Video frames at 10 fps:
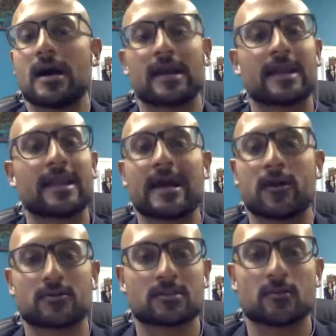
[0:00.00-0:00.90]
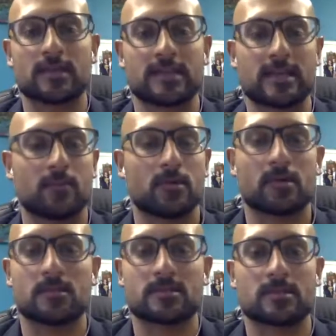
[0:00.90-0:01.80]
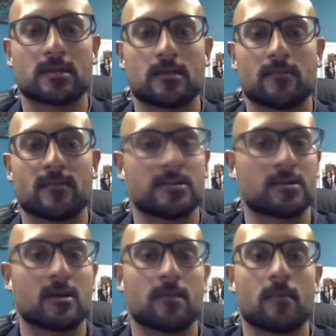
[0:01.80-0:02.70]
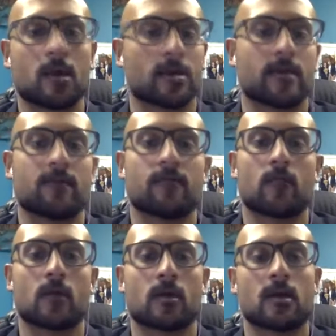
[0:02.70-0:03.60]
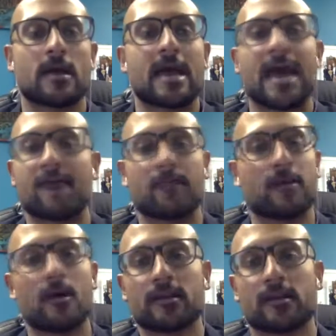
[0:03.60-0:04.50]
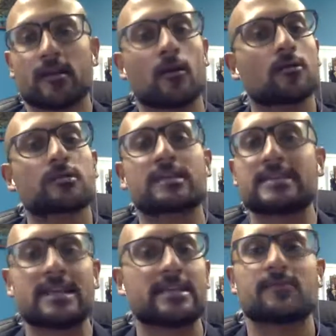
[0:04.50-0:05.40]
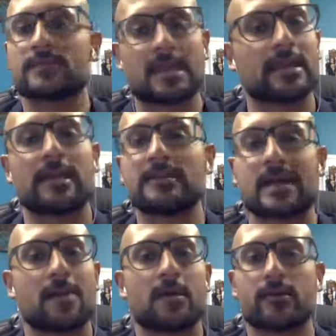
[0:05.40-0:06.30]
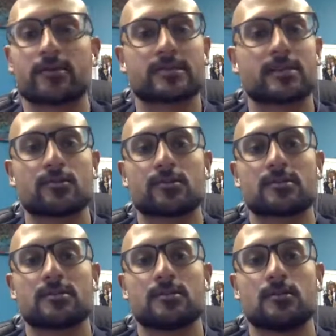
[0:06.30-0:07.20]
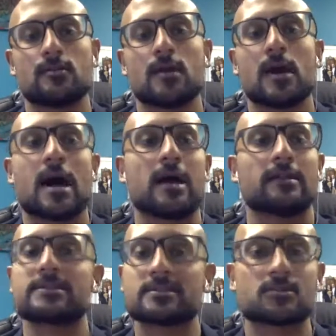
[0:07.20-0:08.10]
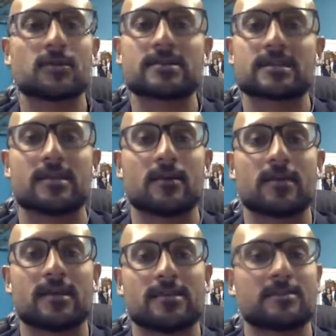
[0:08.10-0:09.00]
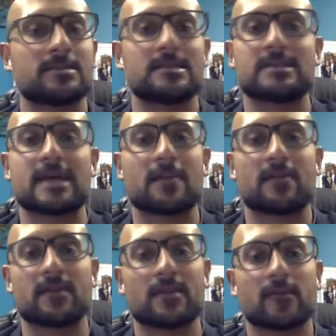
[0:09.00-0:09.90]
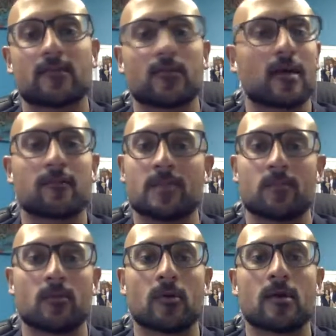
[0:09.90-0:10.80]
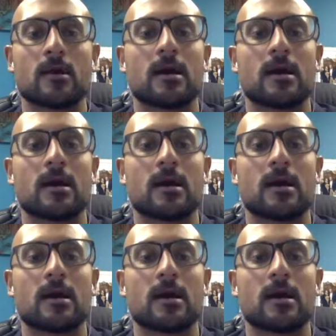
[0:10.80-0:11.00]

Again, I also want to thank Book a Muslim, Faizan, Maria for having me on here, and also the attendees for taking time out of your schedules to listen to us. I know that it's a busy time of the year for a lot of people.